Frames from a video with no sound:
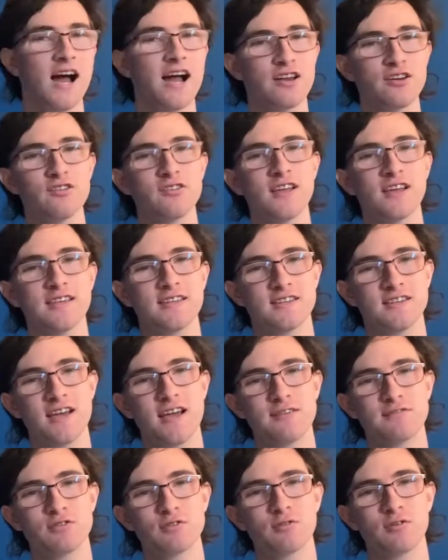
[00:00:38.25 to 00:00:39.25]
I don't like to
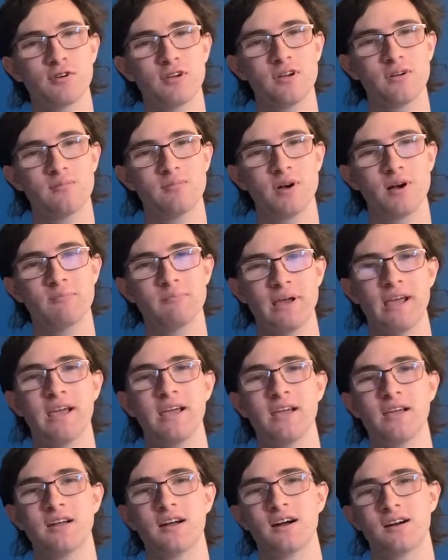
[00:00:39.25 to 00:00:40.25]
have to worry about
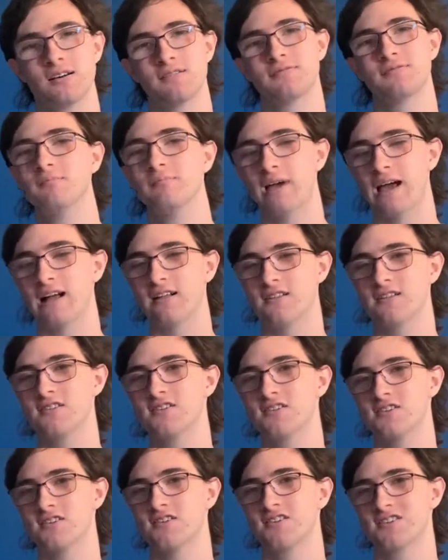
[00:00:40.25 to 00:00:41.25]
paying off
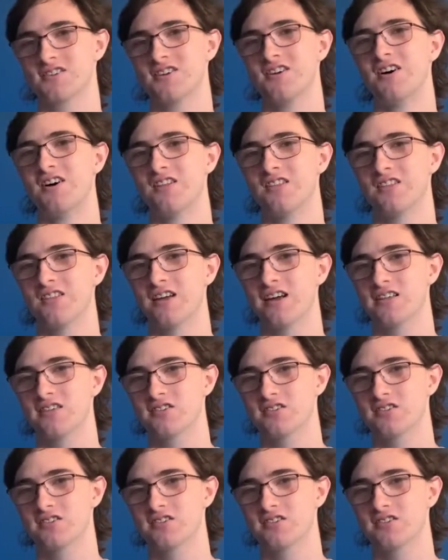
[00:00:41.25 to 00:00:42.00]
balances and all of that.